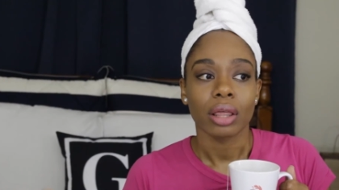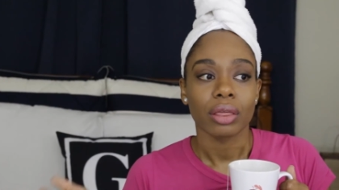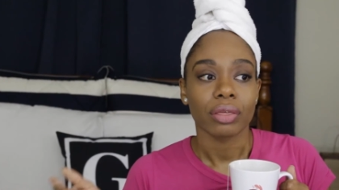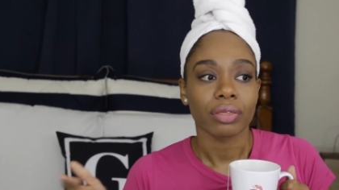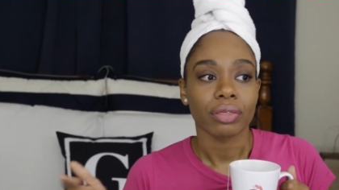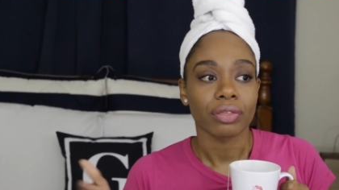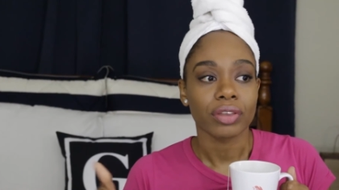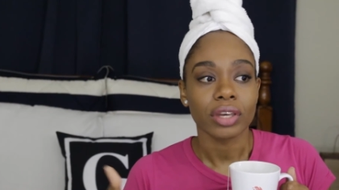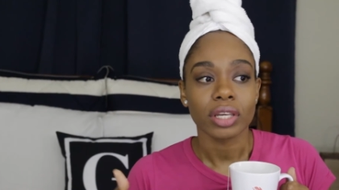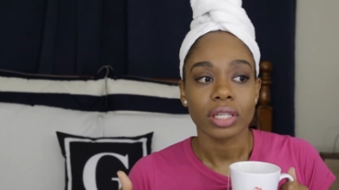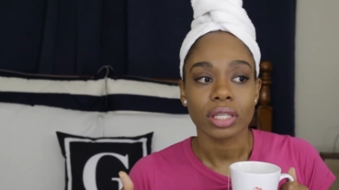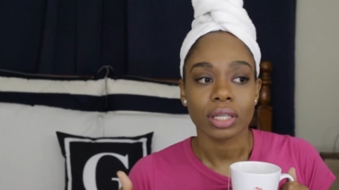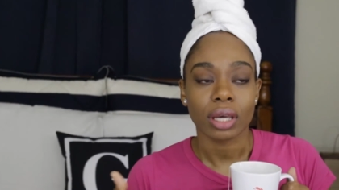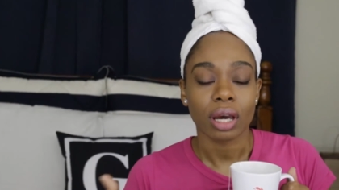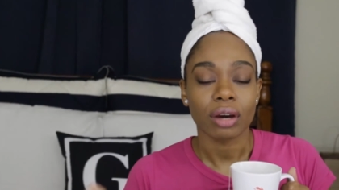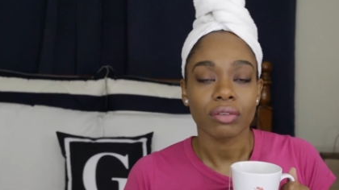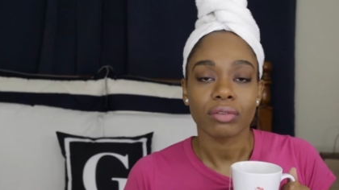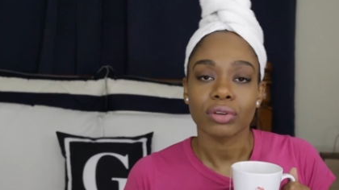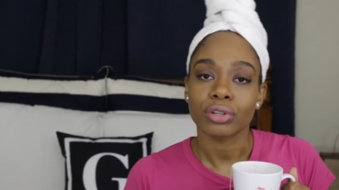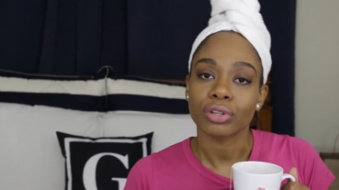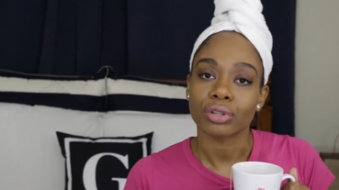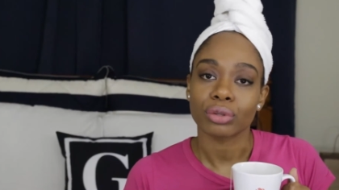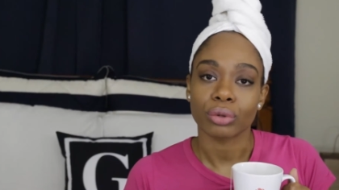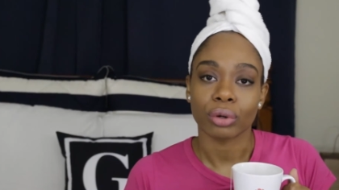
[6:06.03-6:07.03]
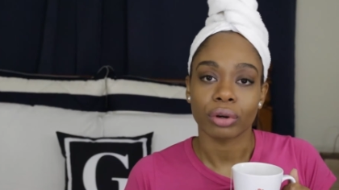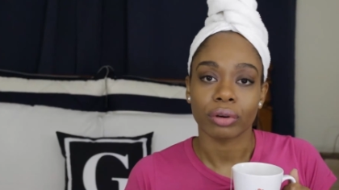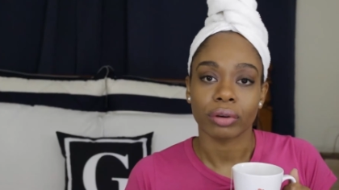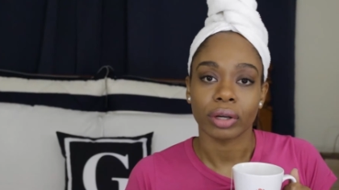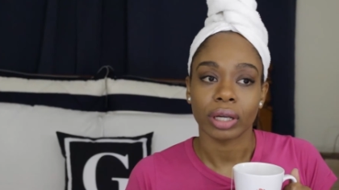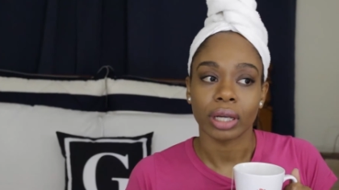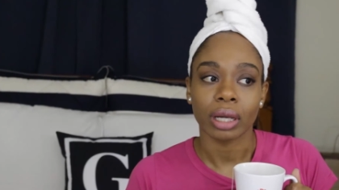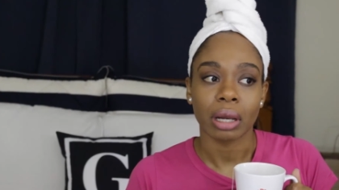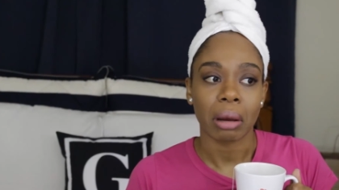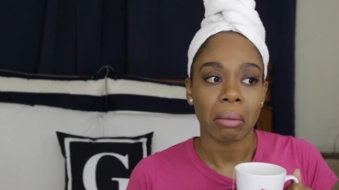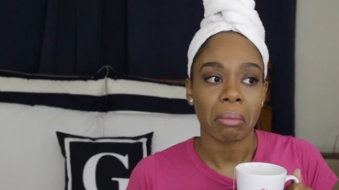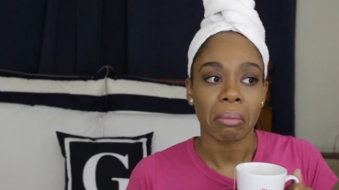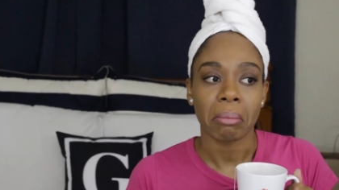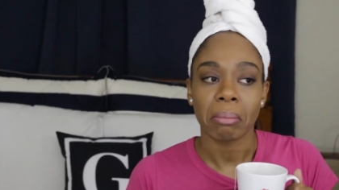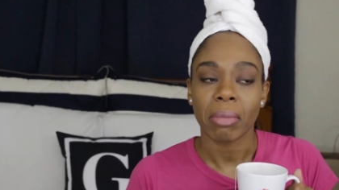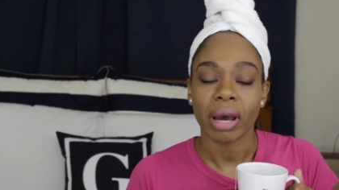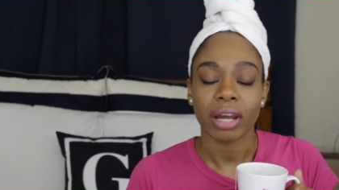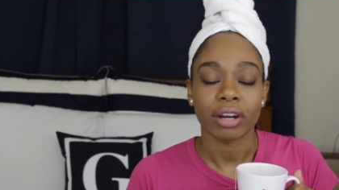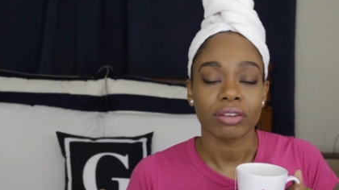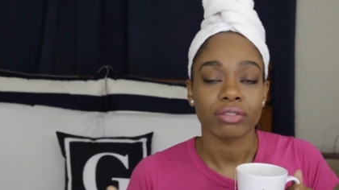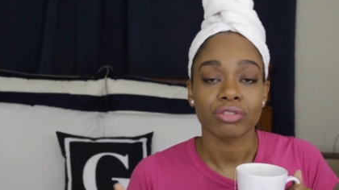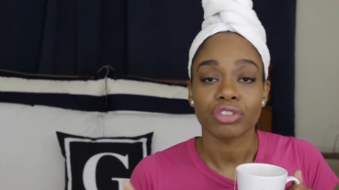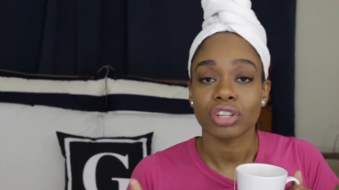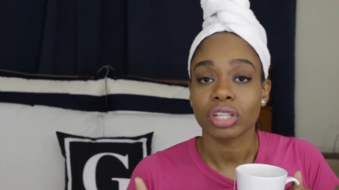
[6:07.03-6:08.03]
this cover story might
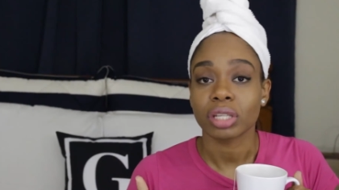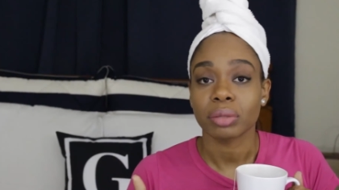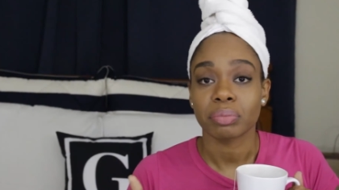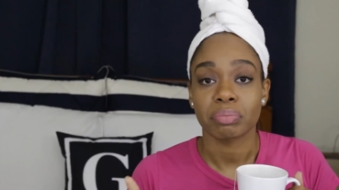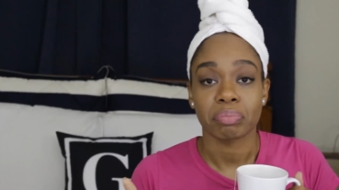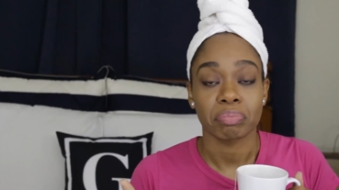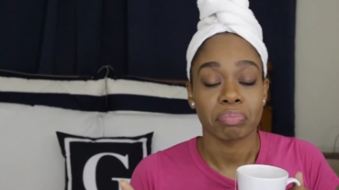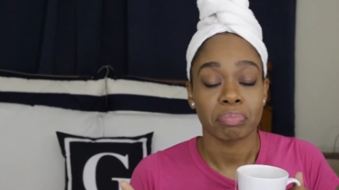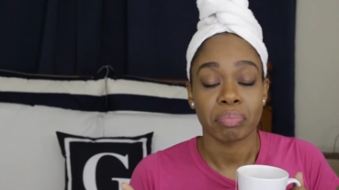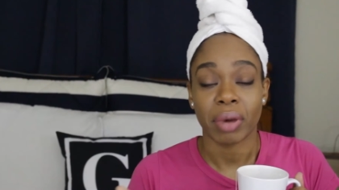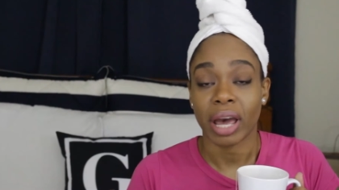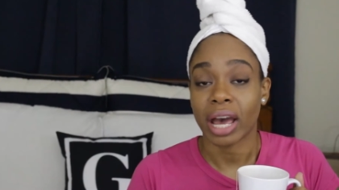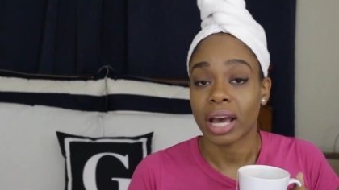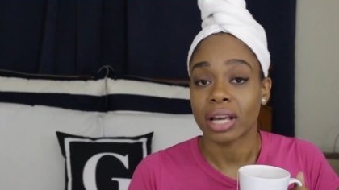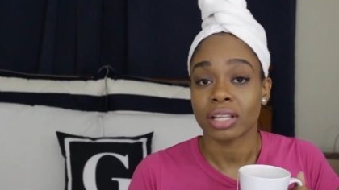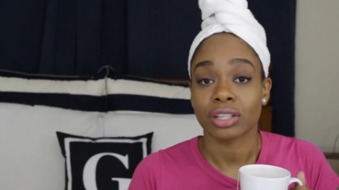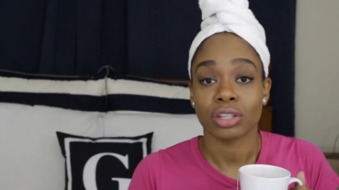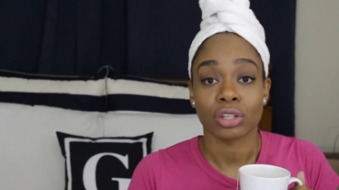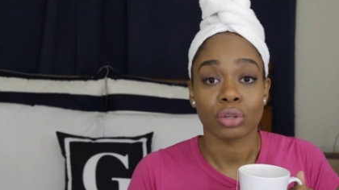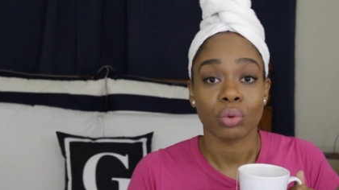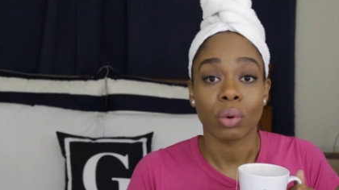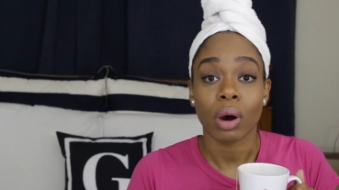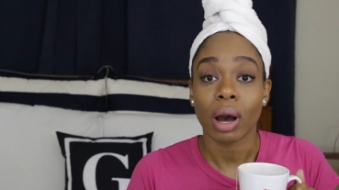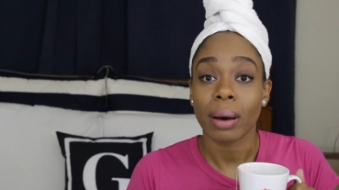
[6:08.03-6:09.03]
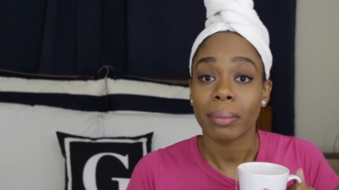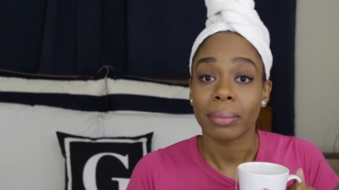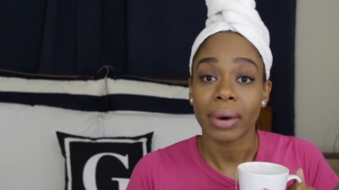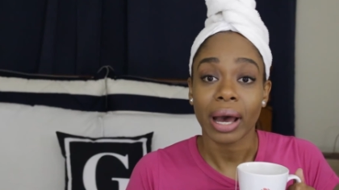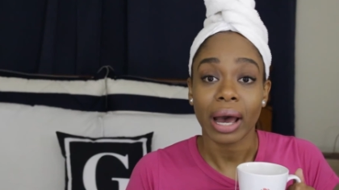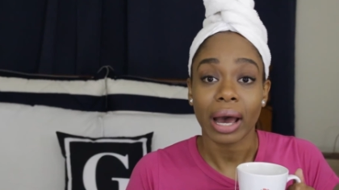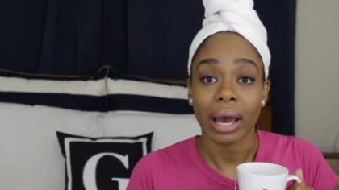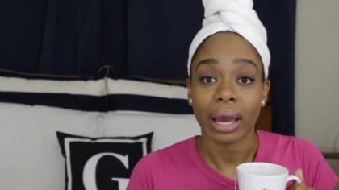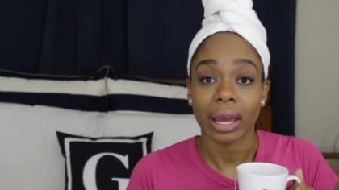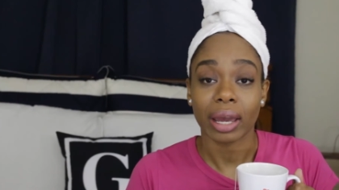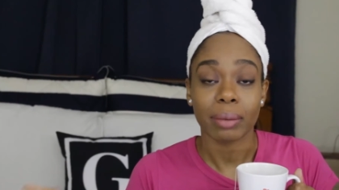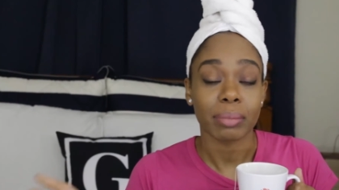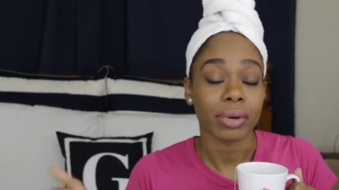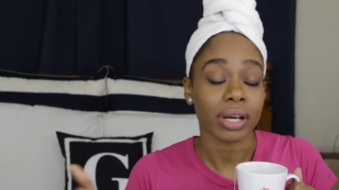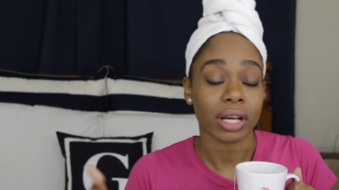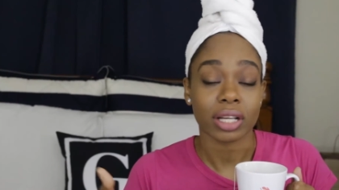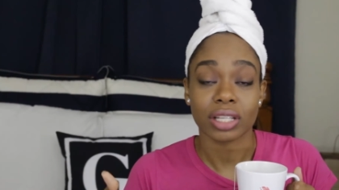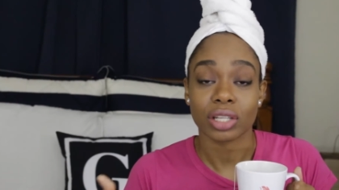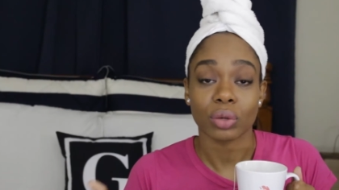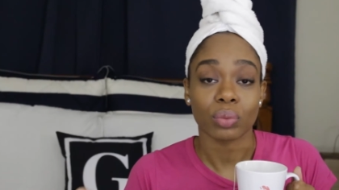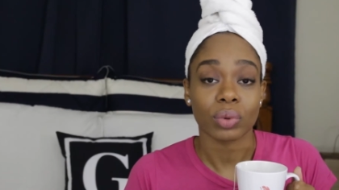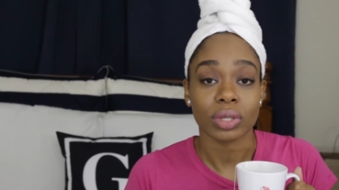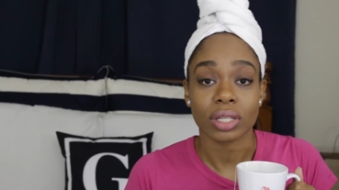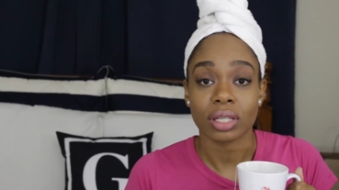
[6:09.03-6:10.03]
have just passed you on by because
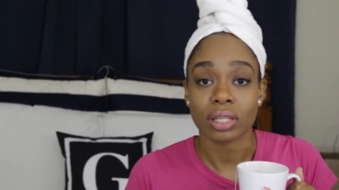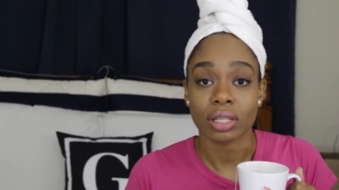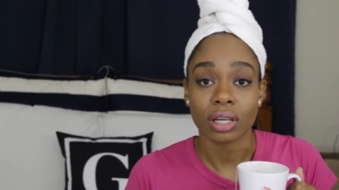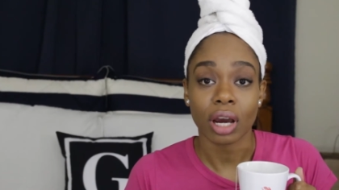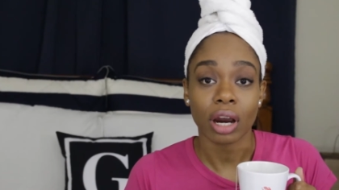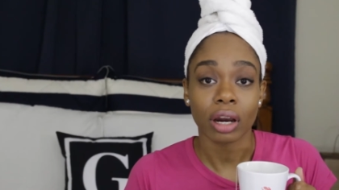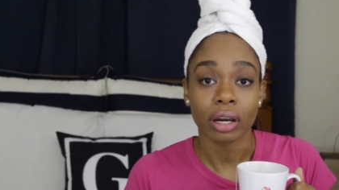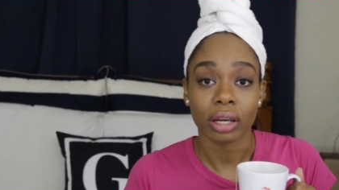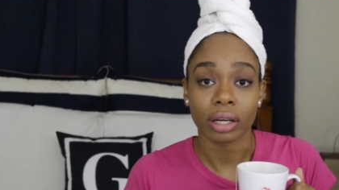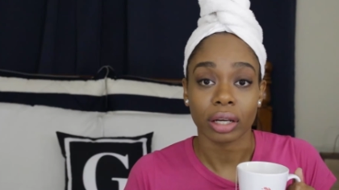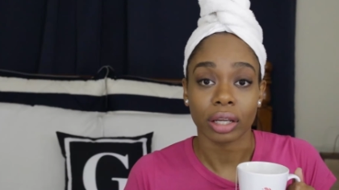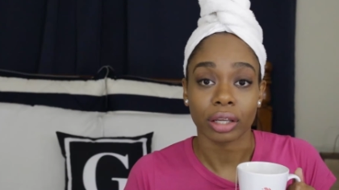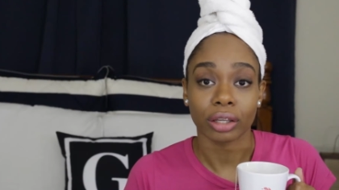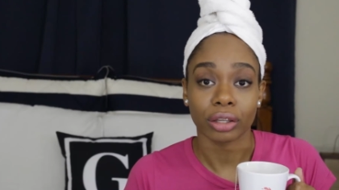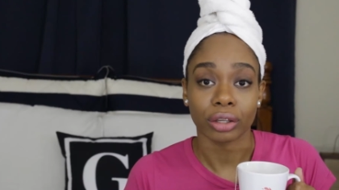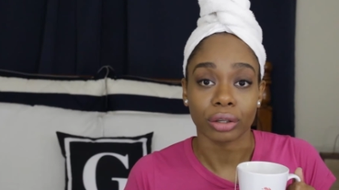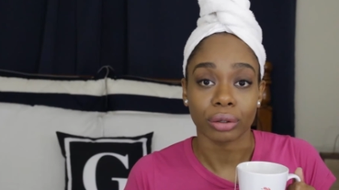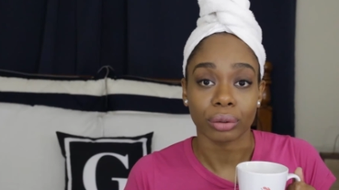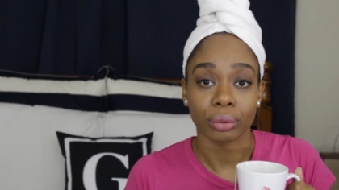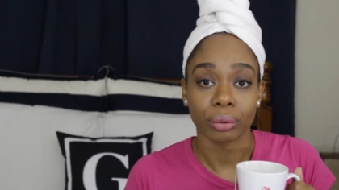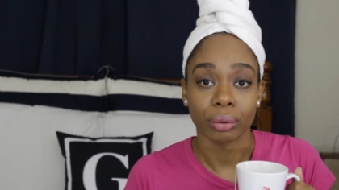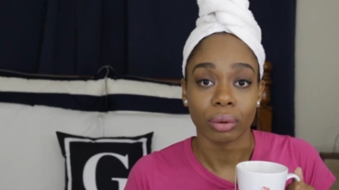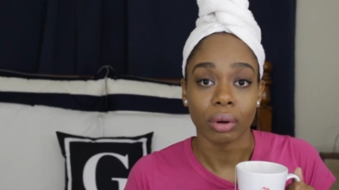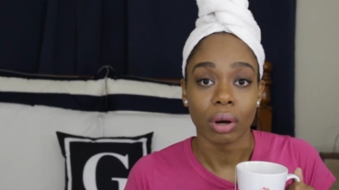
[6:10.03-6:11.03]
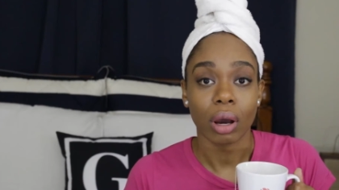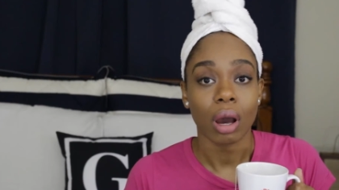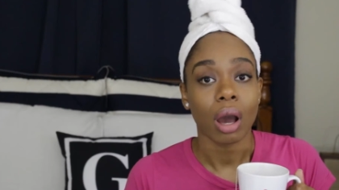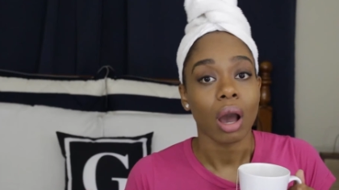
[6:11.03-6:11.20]
it wasn't targeting you.